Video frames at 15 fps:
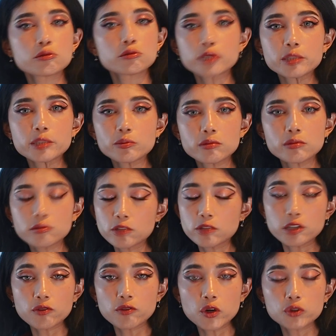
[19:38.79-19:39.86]
read more
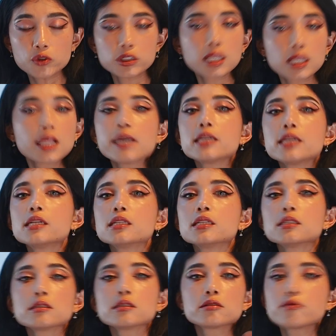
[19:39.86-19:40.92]
about the
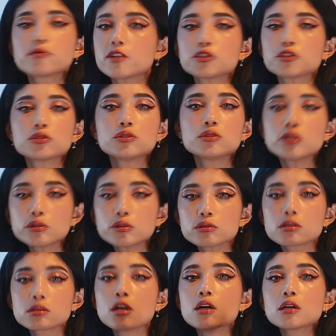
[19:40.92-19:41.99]
latest fashion news,